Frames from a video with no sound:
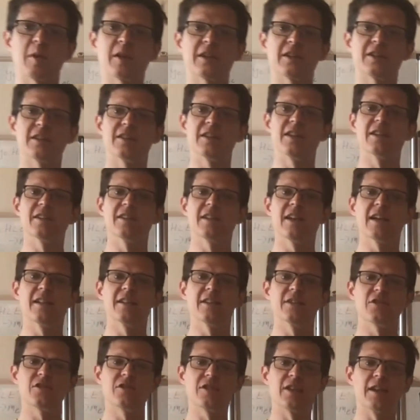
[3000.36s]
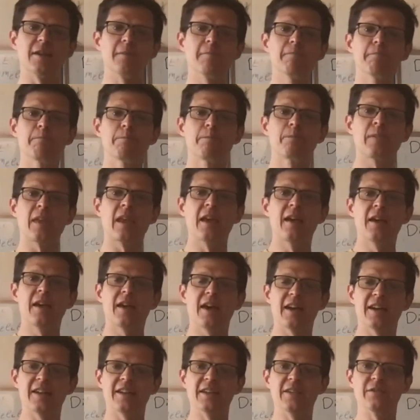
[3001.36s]
to see at the LHC.
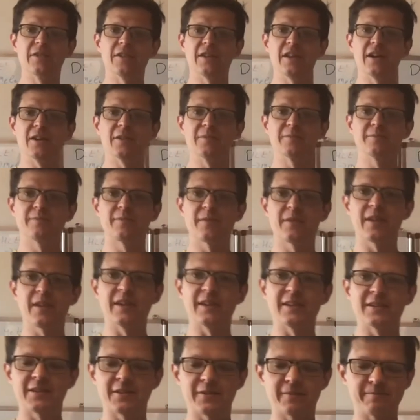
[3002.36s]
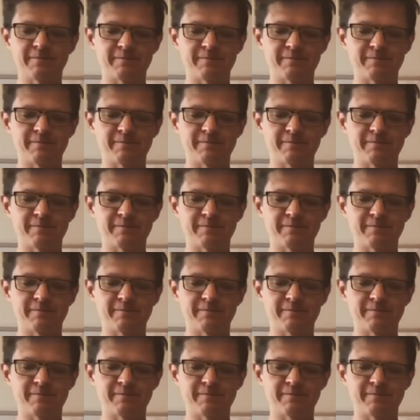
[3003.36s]
And I'll leave it there. Thanks.